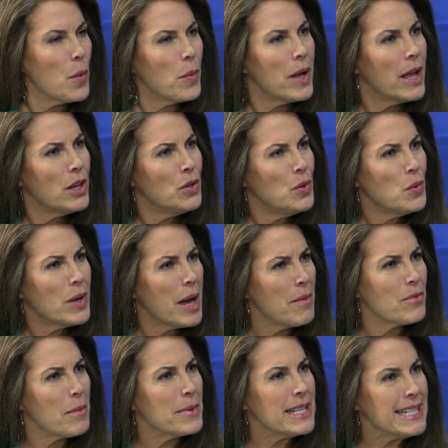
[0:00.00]
Well, and you come
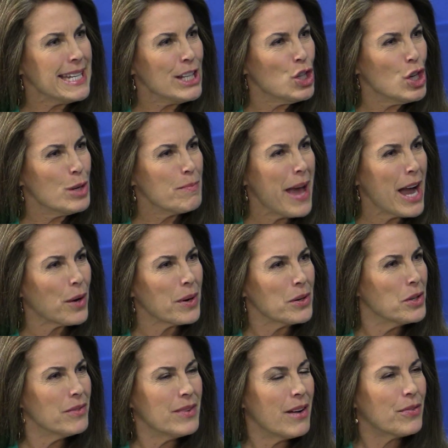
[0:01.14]
from a teaching
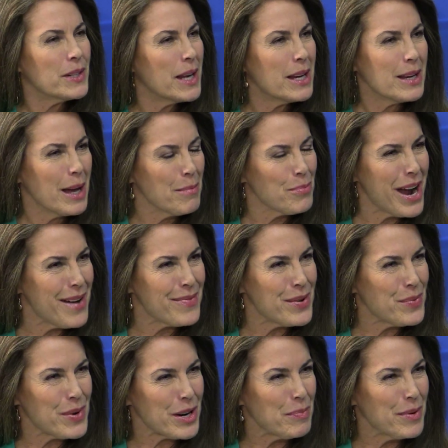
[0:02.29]
background. You've never done nonprofit
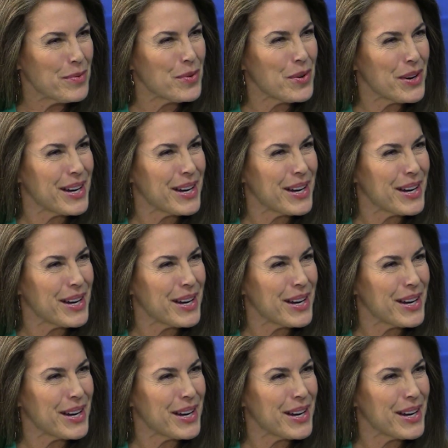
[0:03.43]
work before.